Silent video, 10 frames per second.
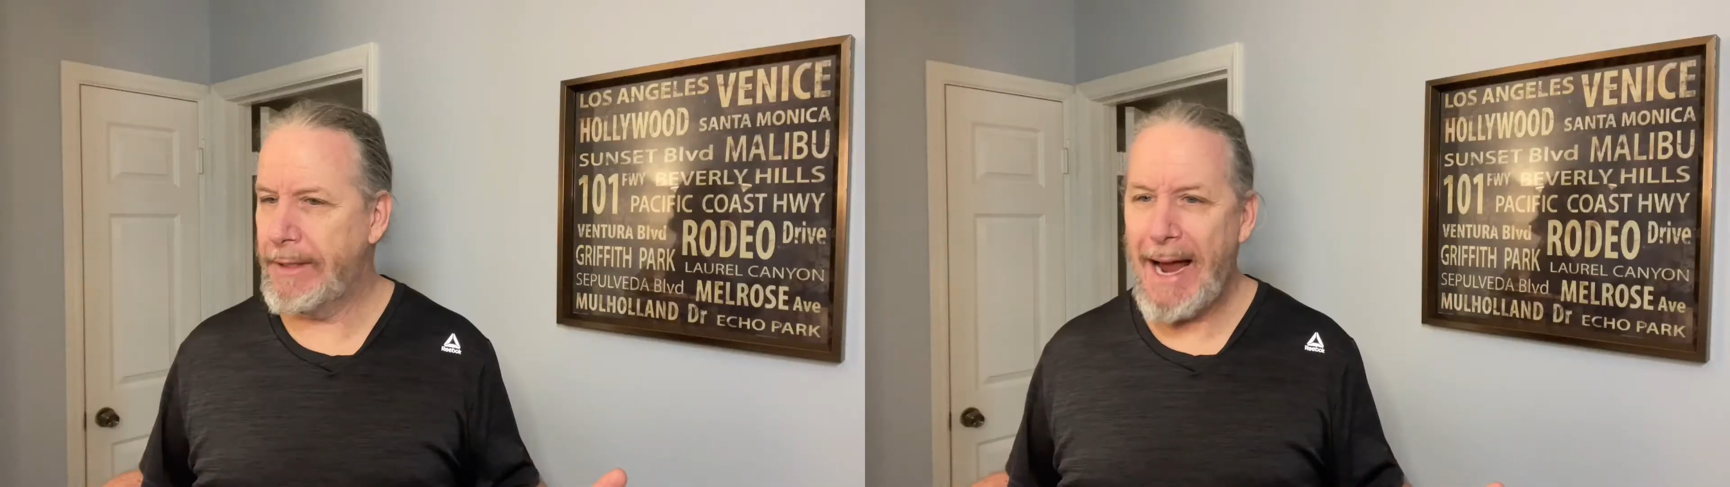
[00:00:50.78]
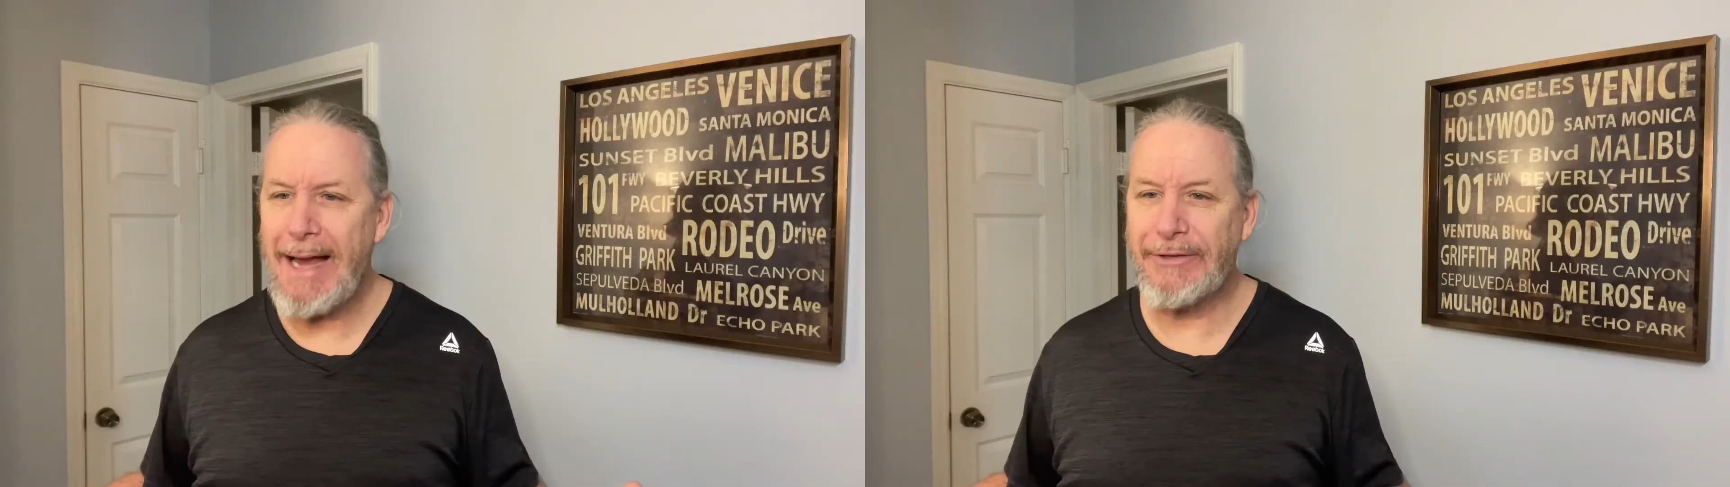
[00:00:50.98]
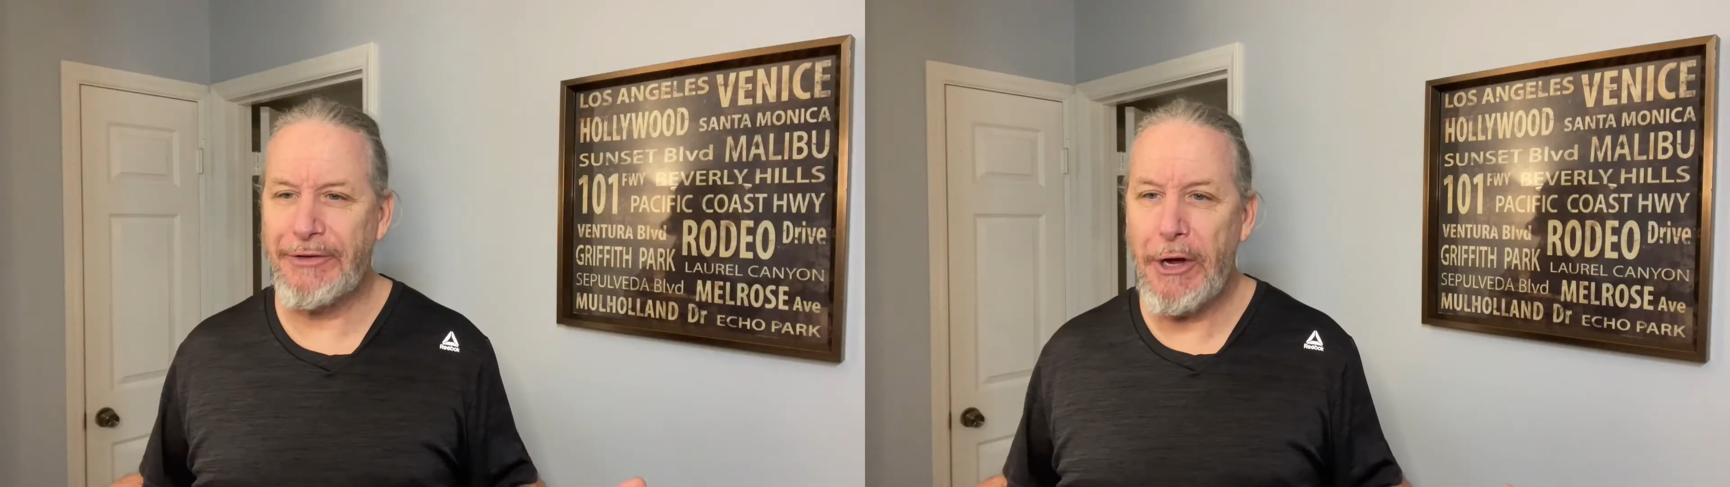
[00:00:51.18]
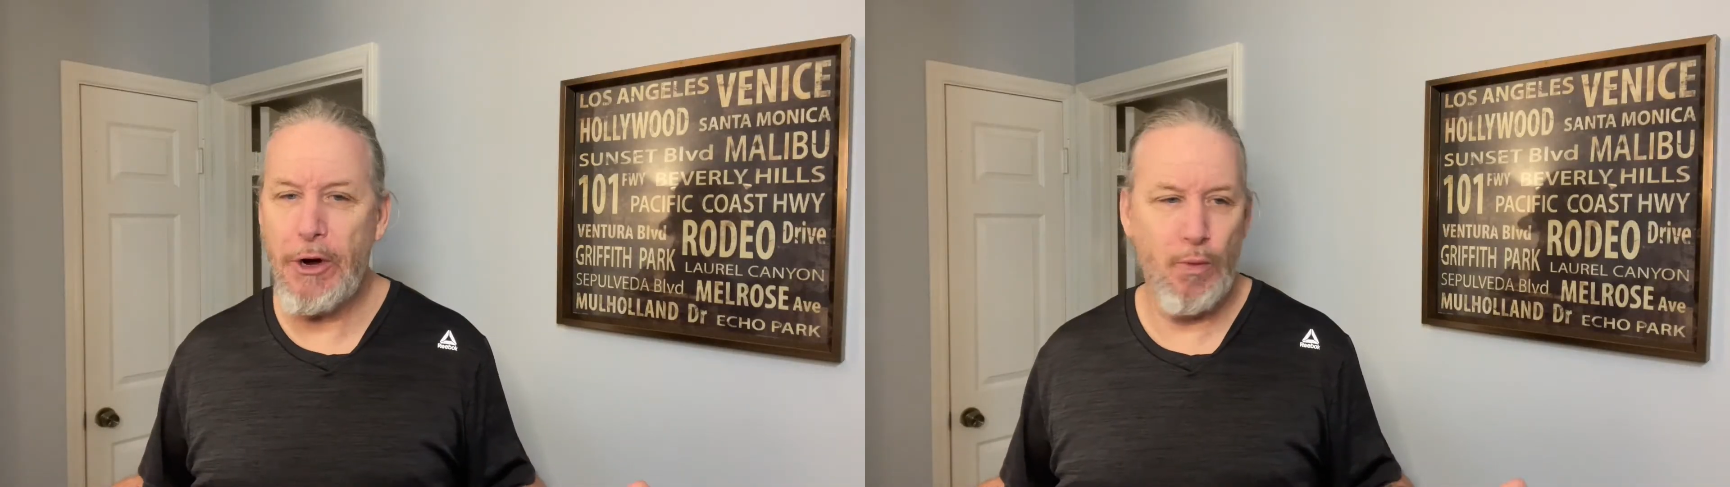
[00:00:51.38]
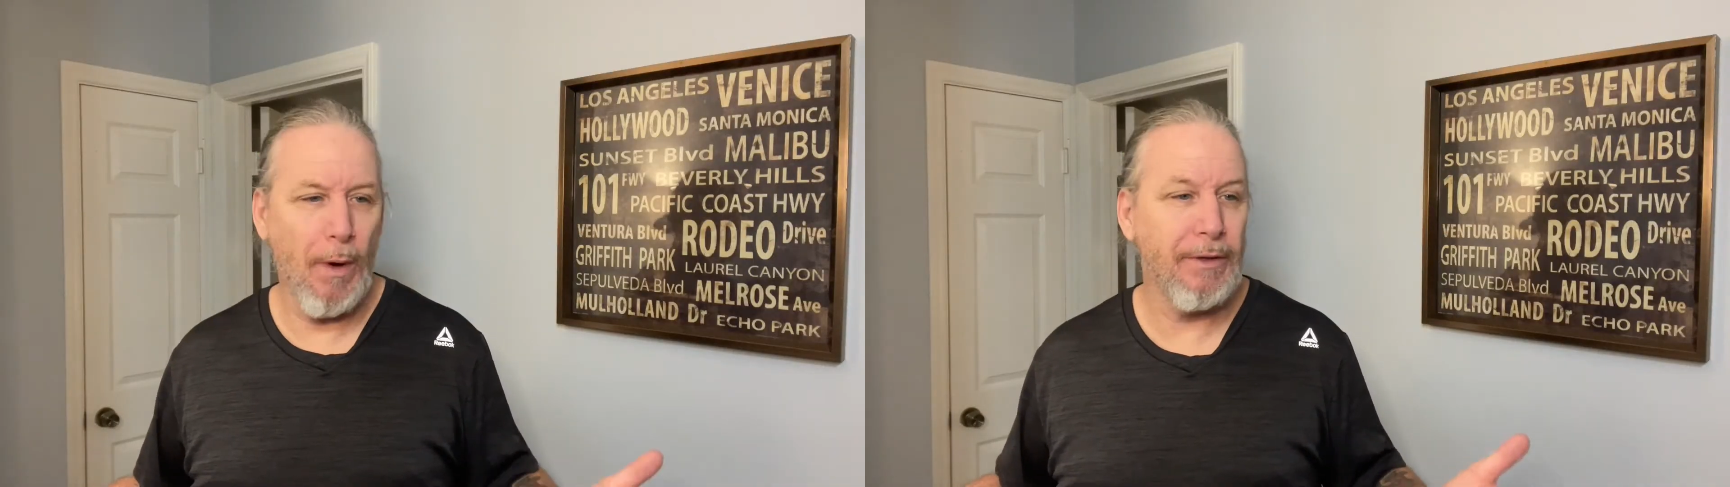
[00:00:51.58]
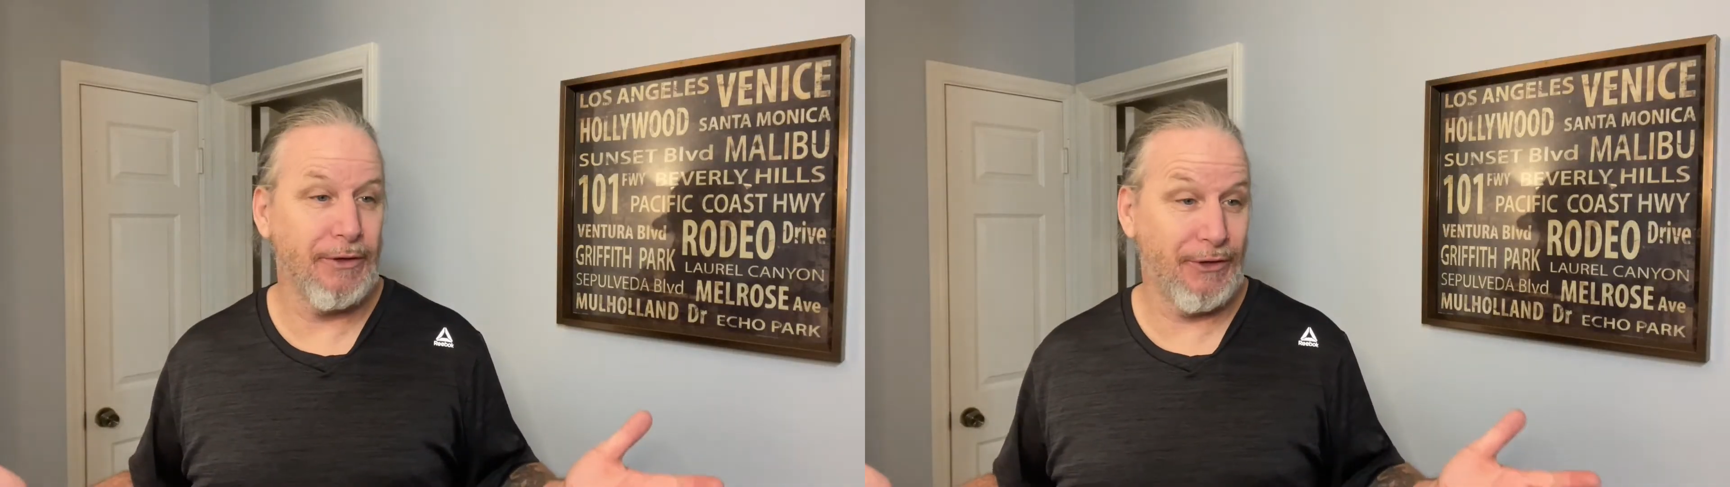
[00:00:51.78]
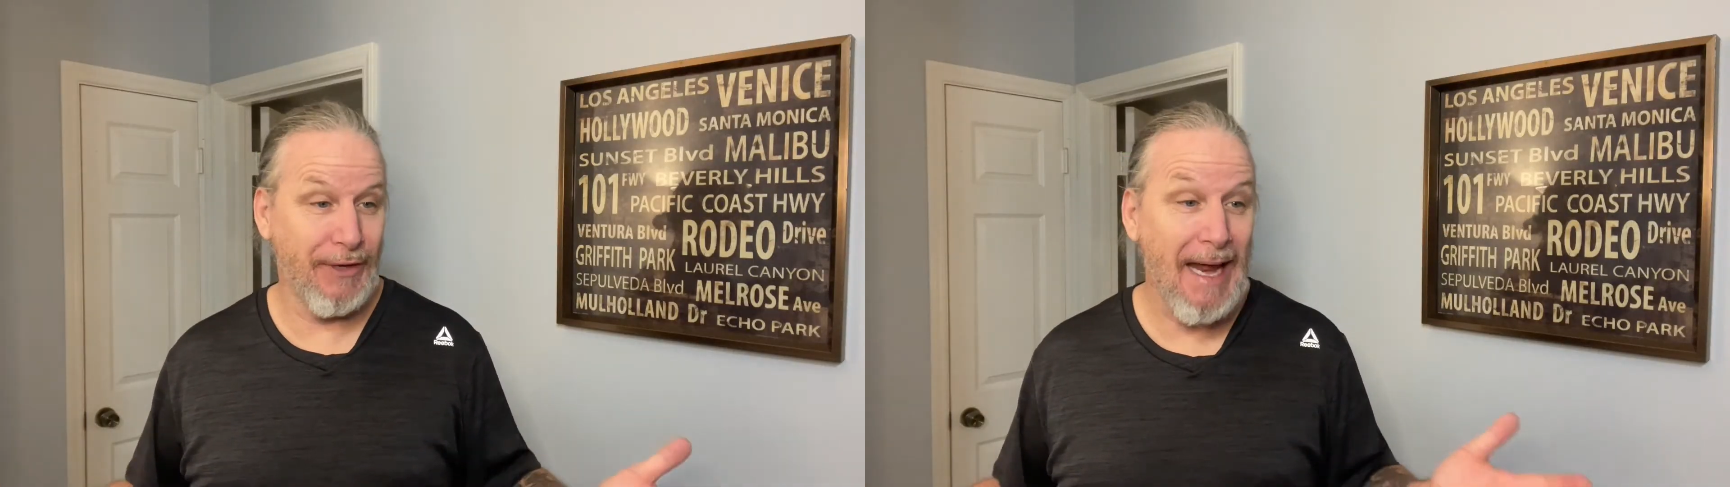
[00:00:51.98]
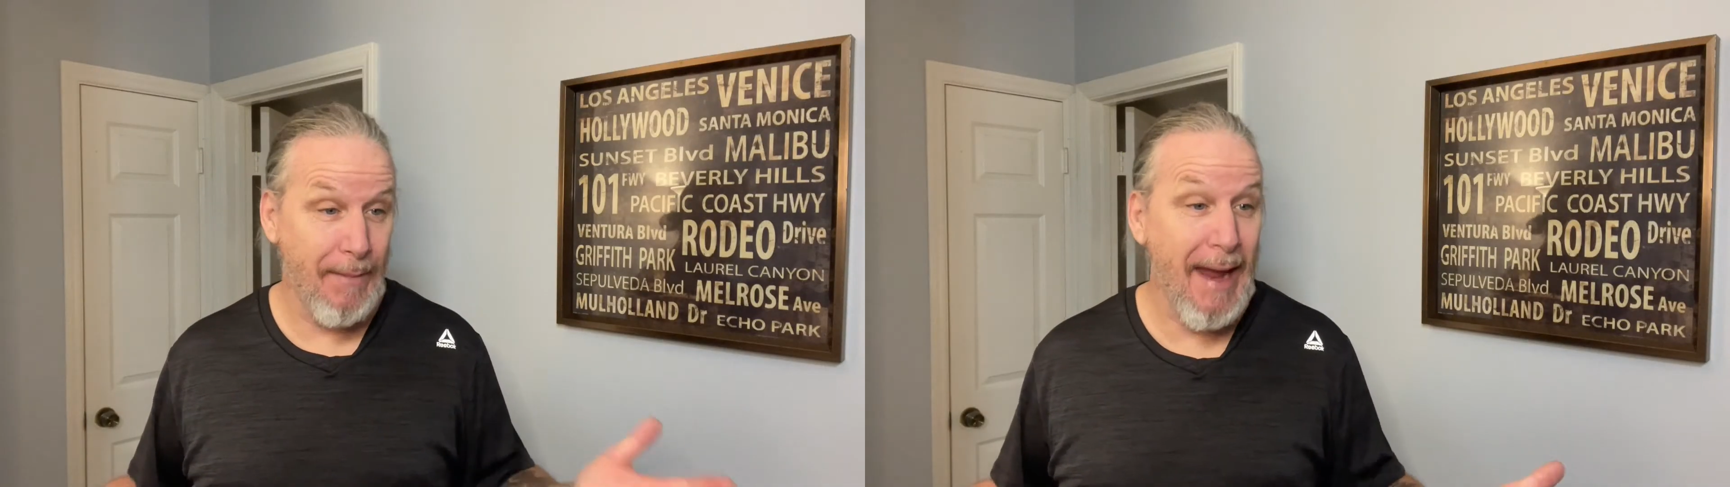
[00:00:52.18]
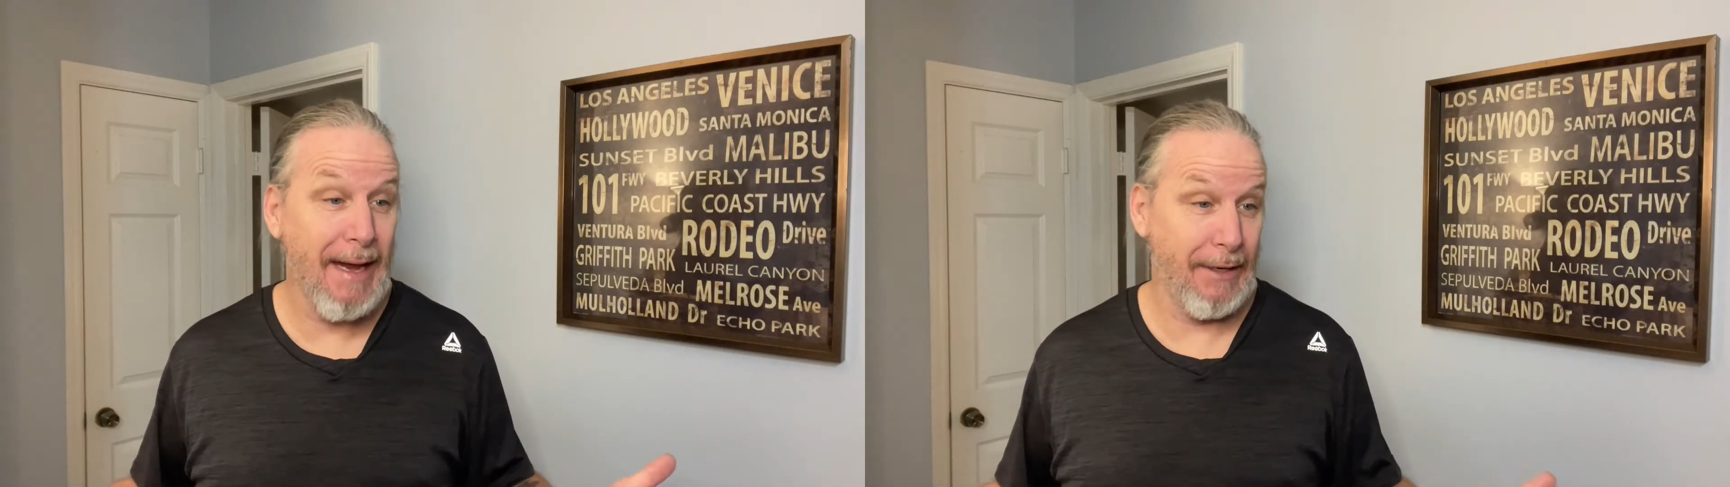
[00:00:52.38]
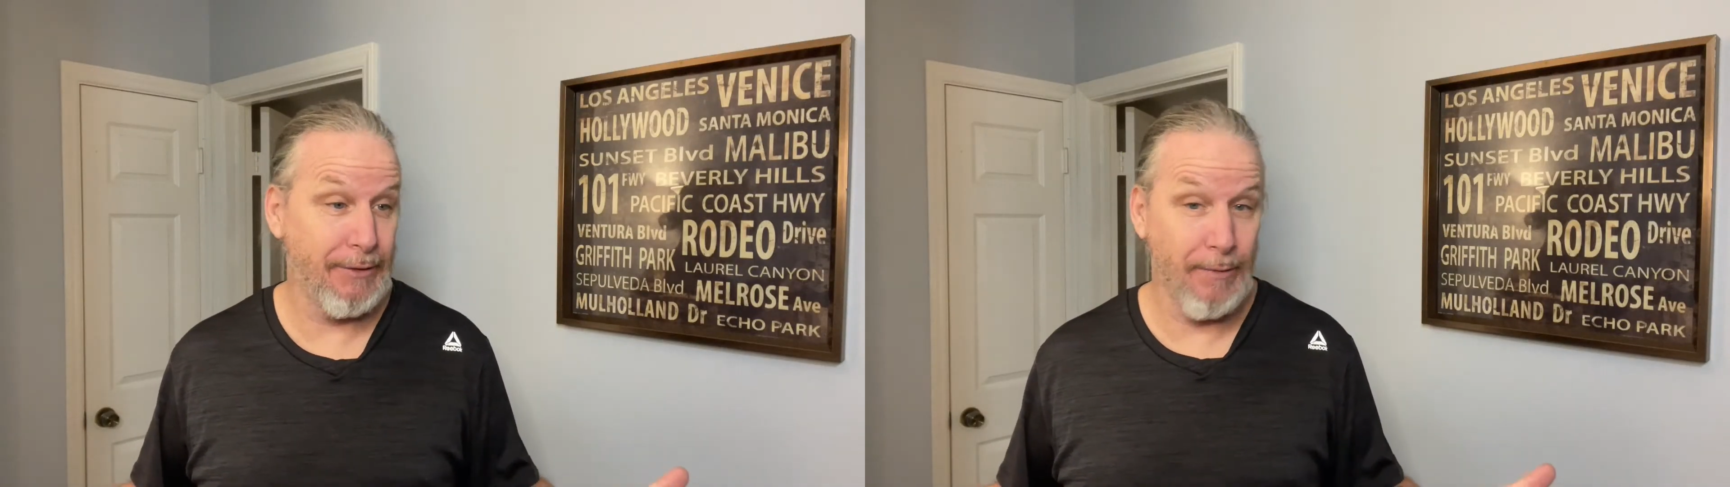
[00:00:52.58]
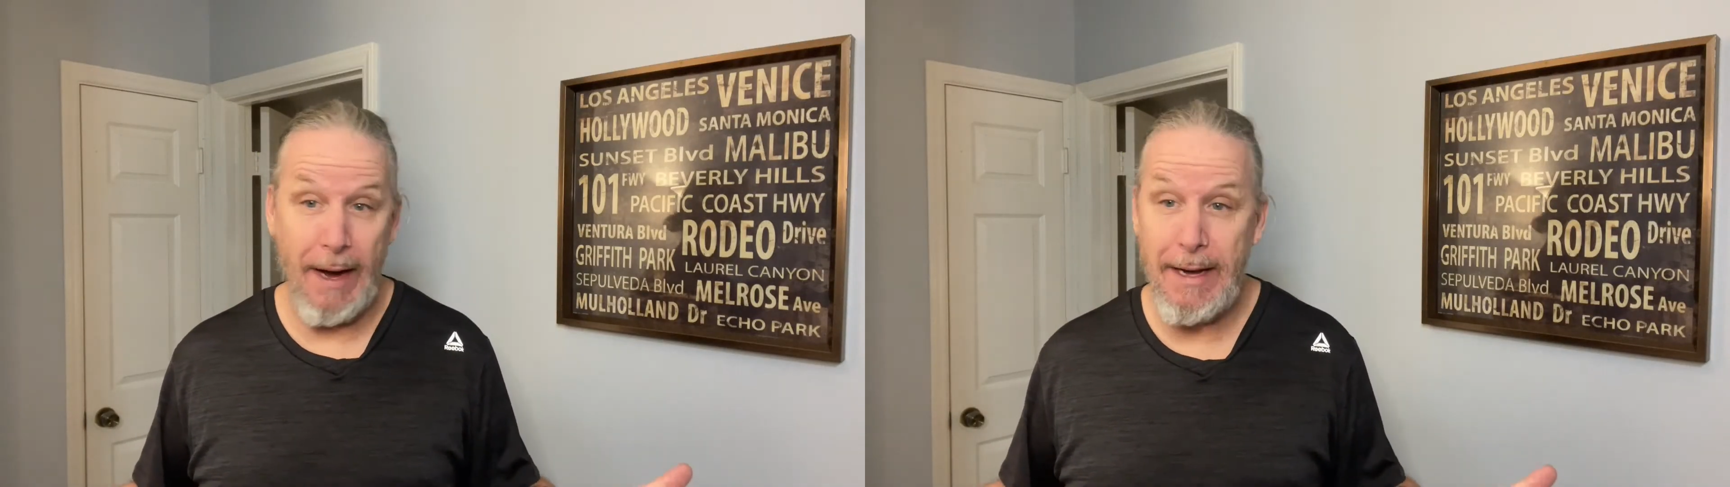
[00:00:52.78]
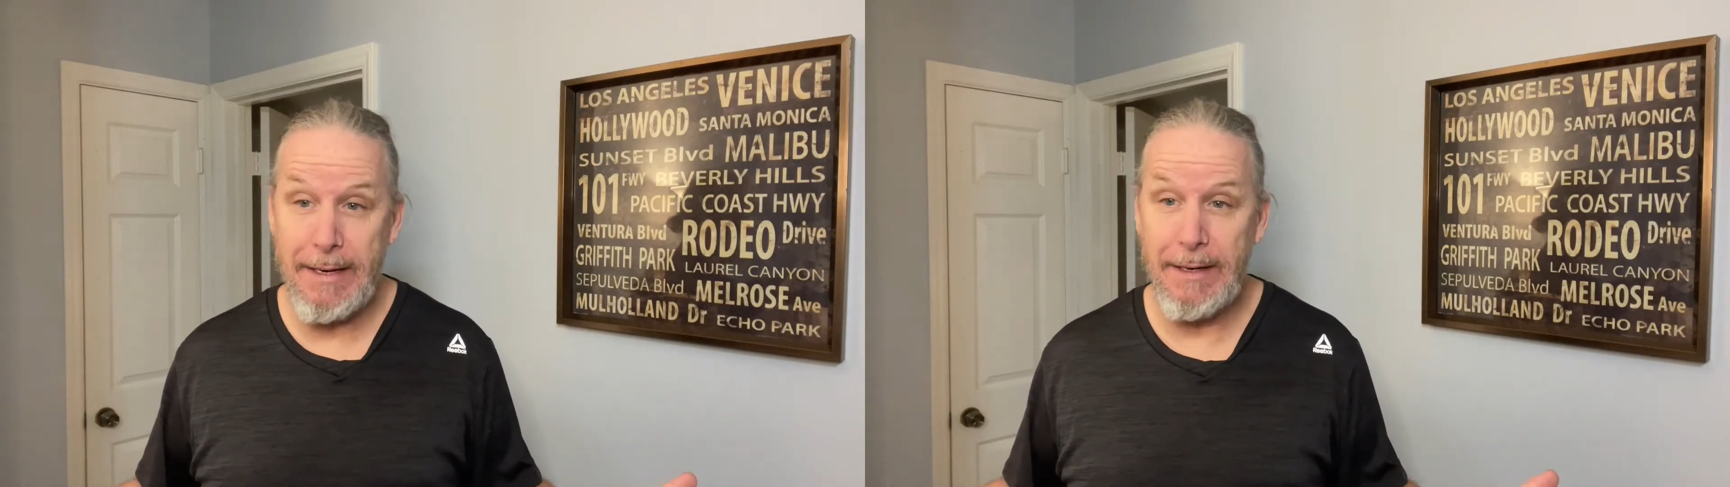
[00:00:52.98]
guys know we're the same age, right?